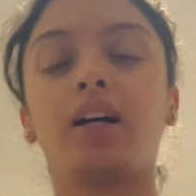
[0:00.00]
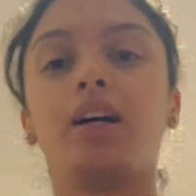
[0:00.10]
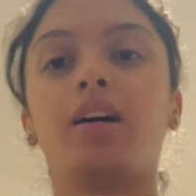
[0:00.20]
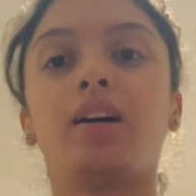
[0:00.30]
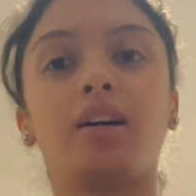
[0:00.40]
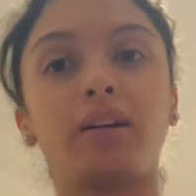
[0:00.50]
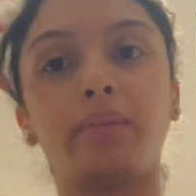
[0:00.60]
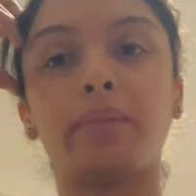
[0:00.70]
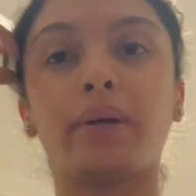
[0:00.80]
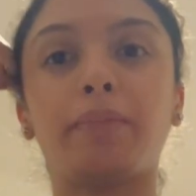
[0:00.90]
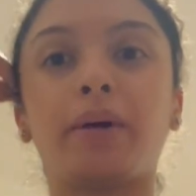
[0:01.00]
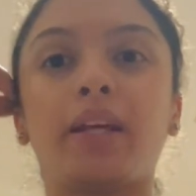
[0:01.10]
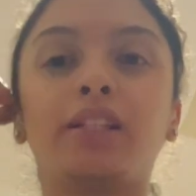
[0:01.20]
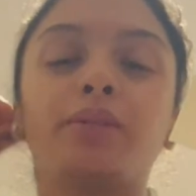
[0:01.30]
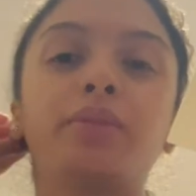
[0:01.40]
But I
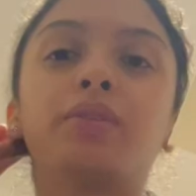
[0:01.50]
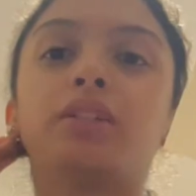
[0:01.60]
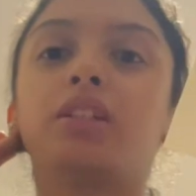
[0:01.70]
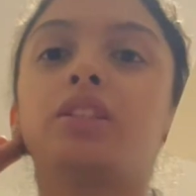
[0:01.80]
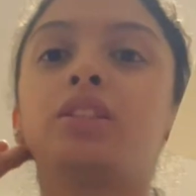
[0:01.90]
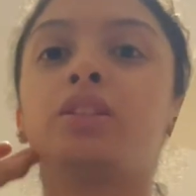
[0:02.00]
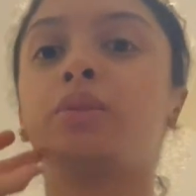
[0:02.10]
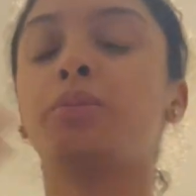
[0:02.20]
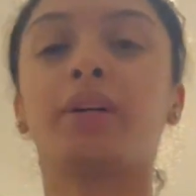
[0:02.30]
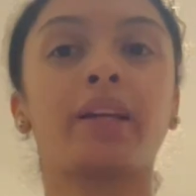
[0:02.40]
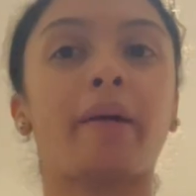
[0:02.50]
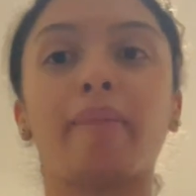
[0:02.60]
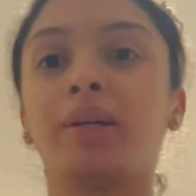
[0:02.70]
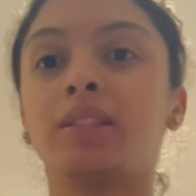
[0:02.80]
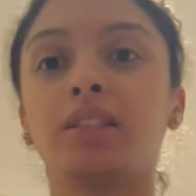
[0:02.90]
do soon want to get
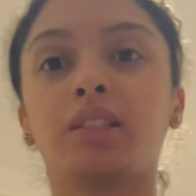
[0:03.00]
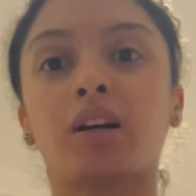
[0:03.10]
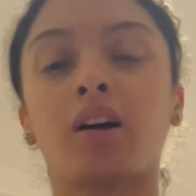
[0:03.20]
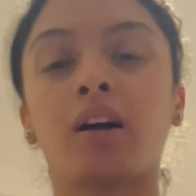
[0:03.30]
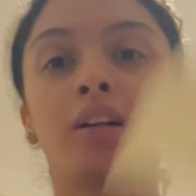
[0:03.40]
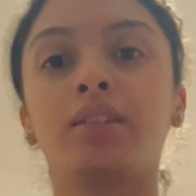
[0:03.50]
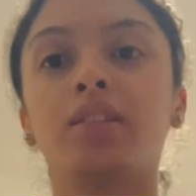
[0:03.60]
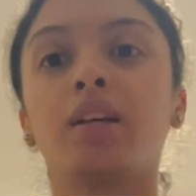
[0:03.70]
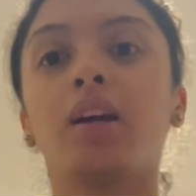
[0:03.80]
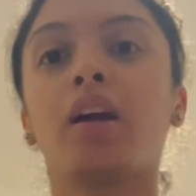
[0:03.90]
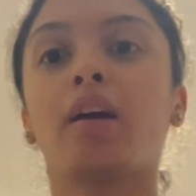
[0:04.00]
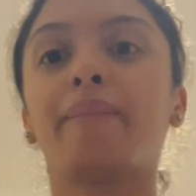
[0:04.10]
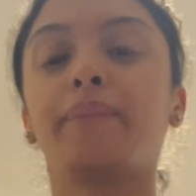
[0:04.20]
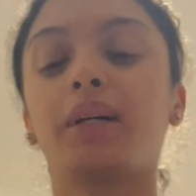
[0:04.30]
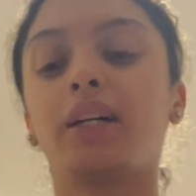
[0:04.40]
business cards,
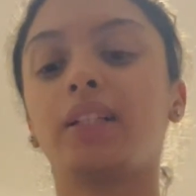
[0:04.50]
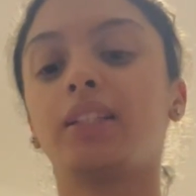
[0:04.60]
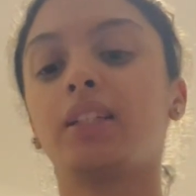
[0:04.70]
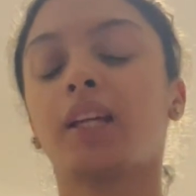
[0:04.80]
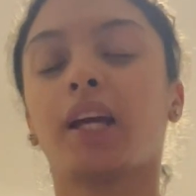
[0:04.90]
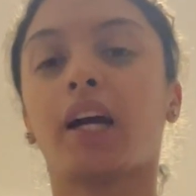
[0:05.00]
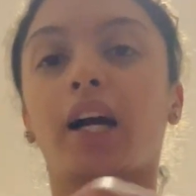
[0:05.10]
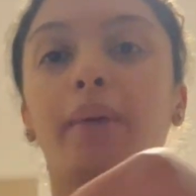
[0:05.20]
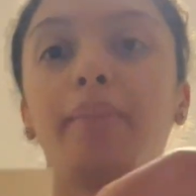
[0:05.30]
but I